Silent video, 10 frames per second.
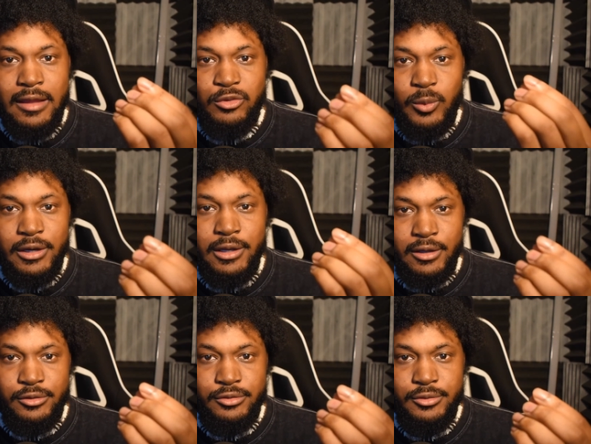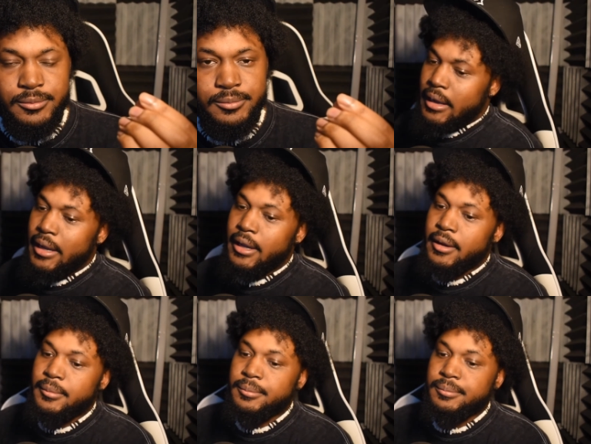That's what it is. I
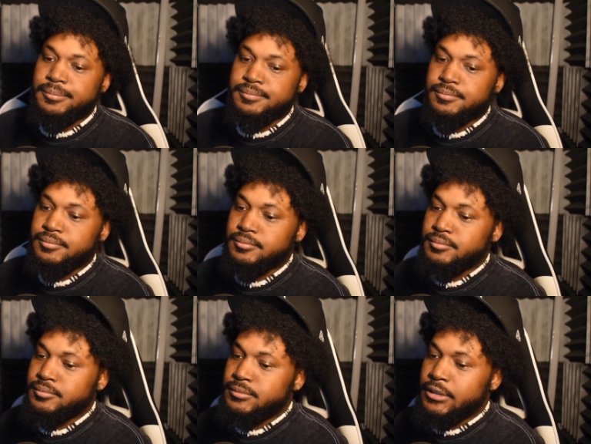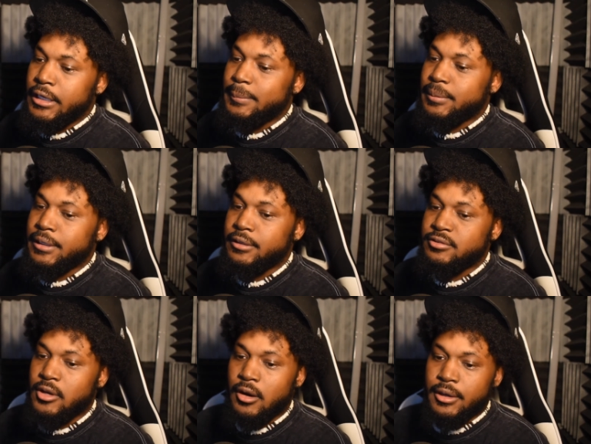am deeply
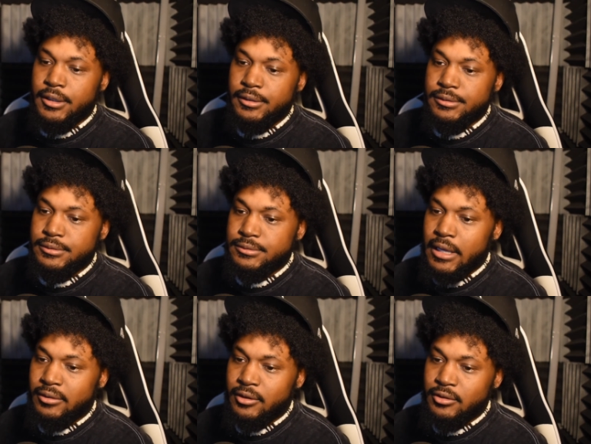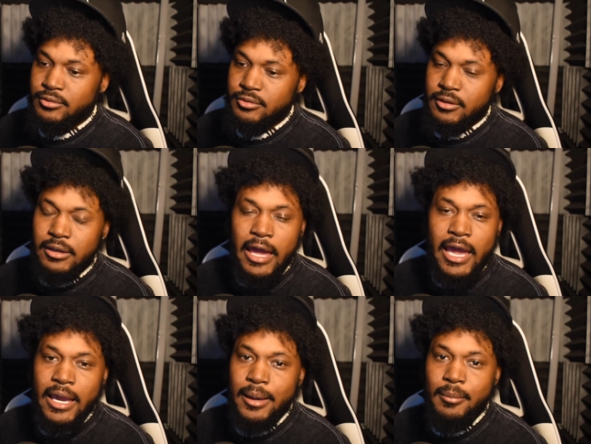sorry that this
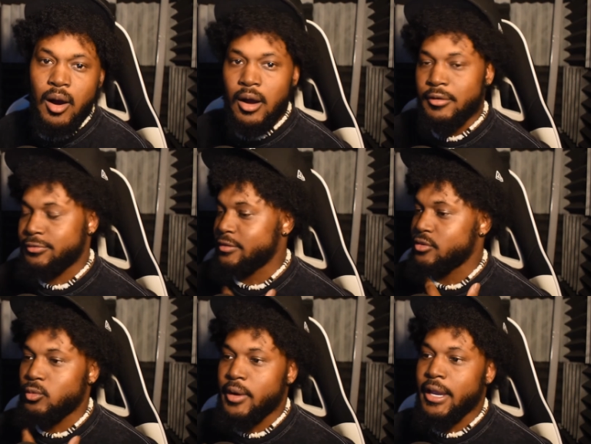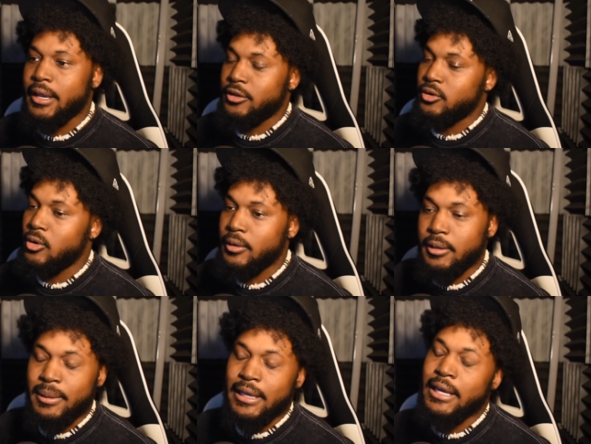came off as a rant. In the
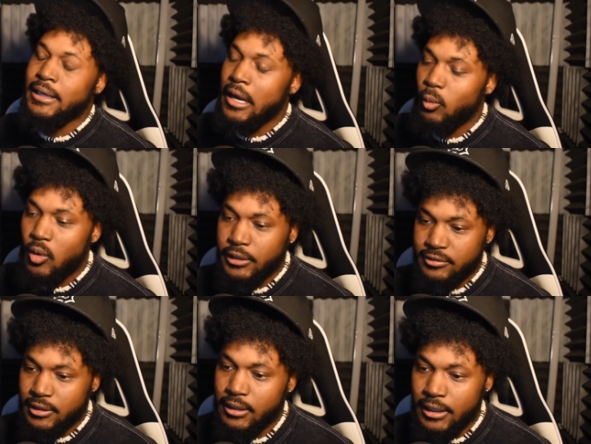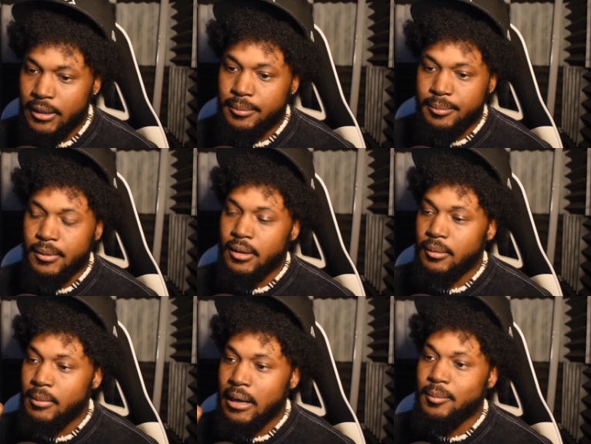beginning, I wanted to keep
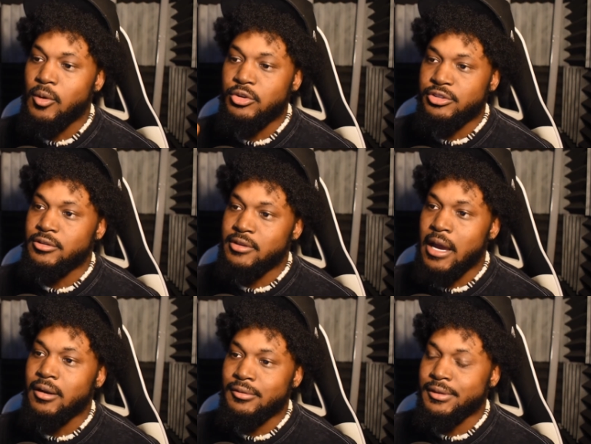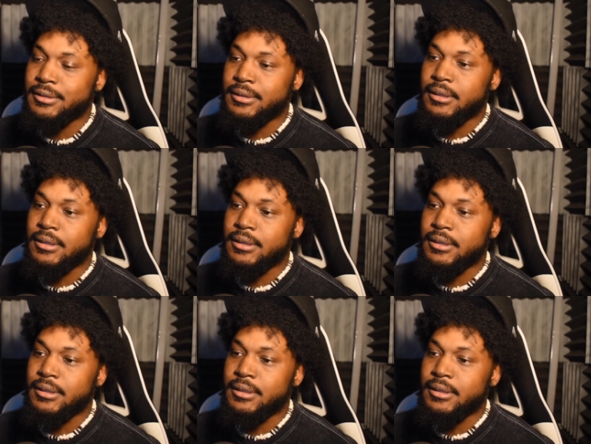my emotions out of it.